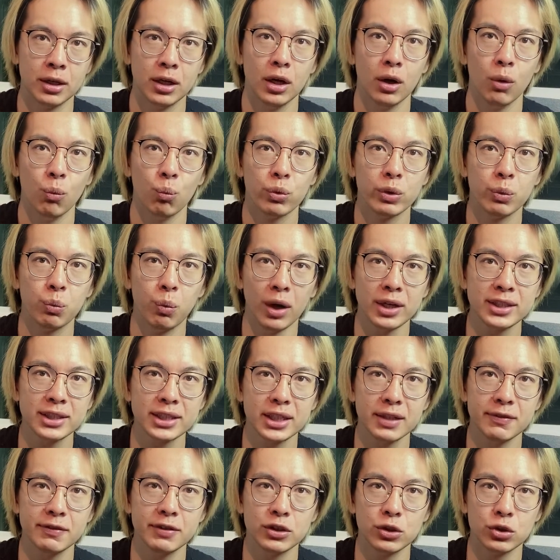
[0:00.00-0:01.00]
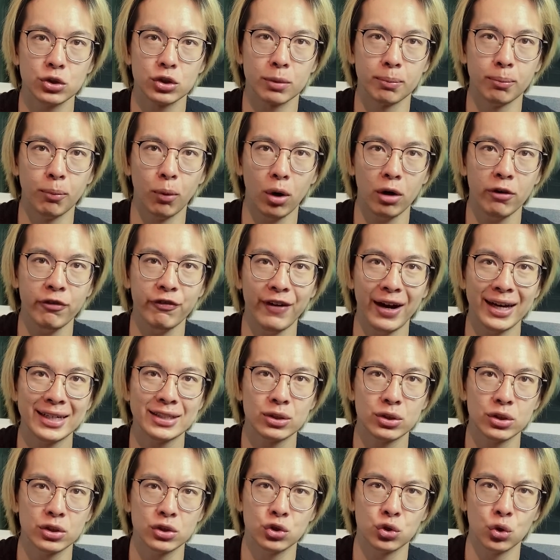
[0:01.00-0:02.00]
We want to give the user more fine-tuned
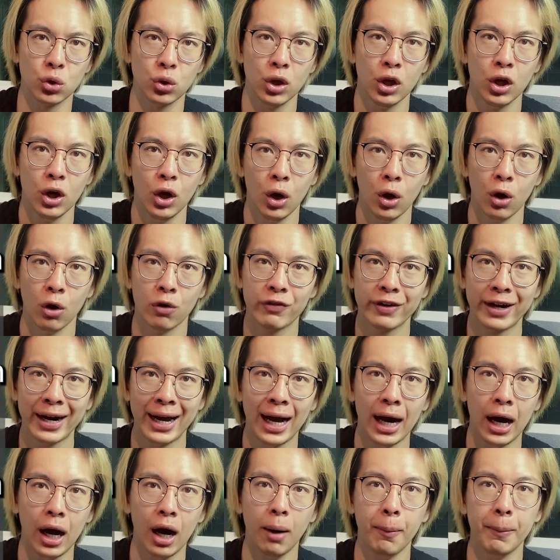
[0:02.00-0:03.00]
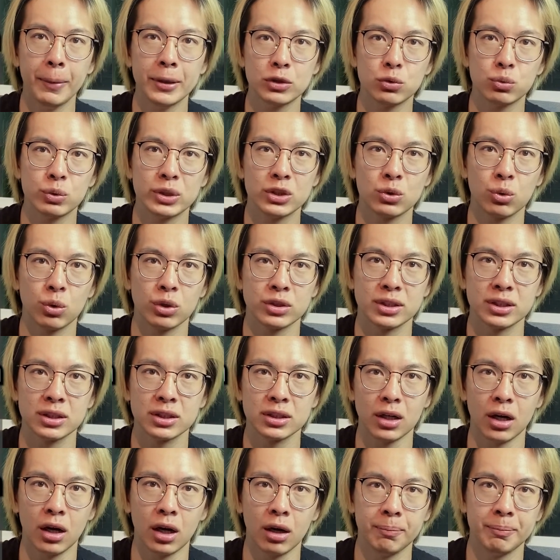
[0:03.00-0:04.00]
control over how much resources
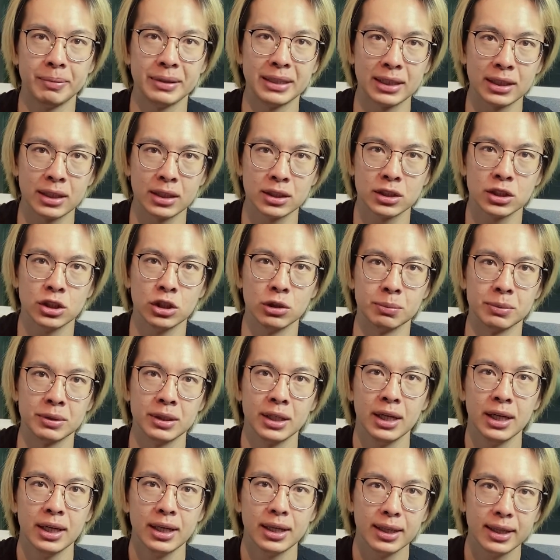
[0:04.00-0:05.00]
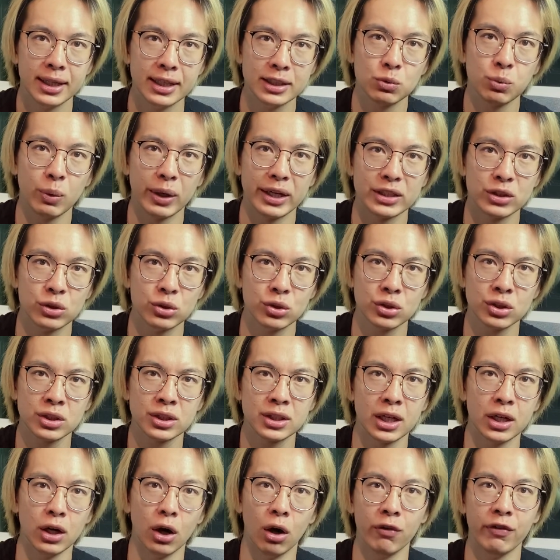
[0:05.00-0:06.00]
are being consumed. This way, users can
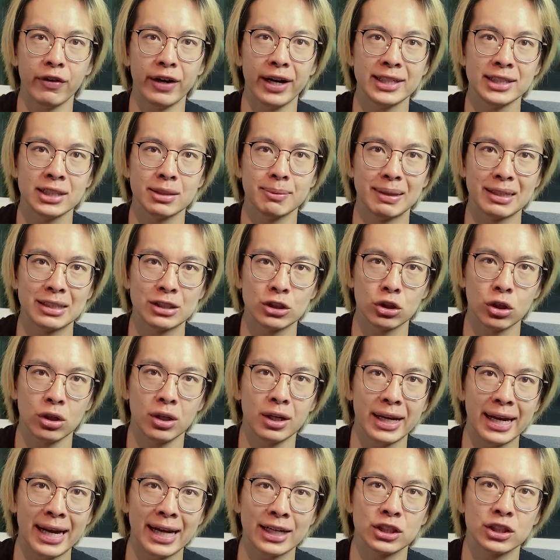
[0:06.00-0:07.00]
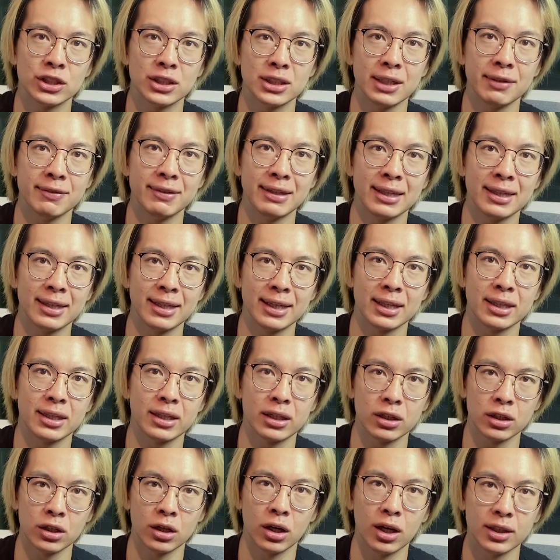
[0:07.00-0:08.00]
overestimate certain actions if they think they're
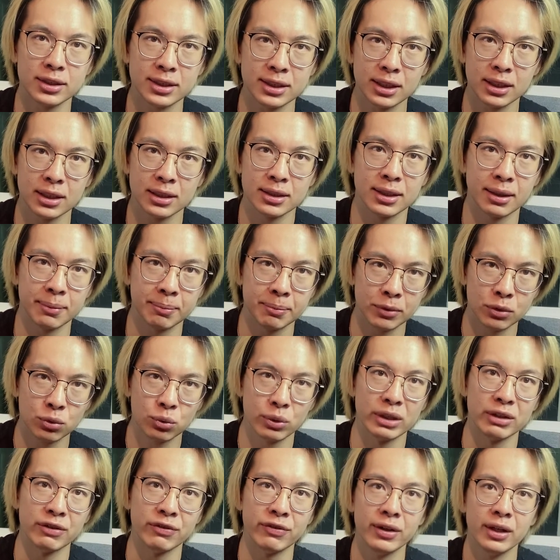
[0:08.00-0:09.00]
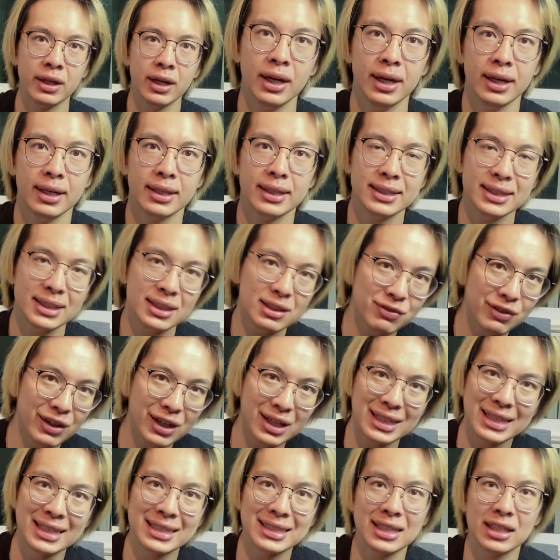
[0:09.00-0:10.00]
causing them grief. This is very
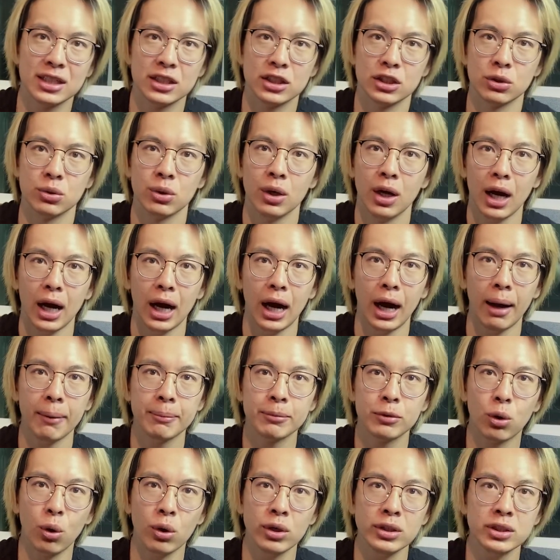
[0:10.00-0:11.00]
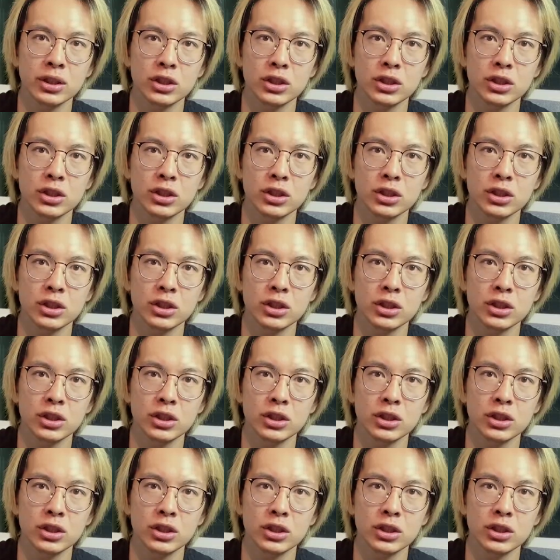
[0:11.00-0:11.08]
easy to do. I'm going to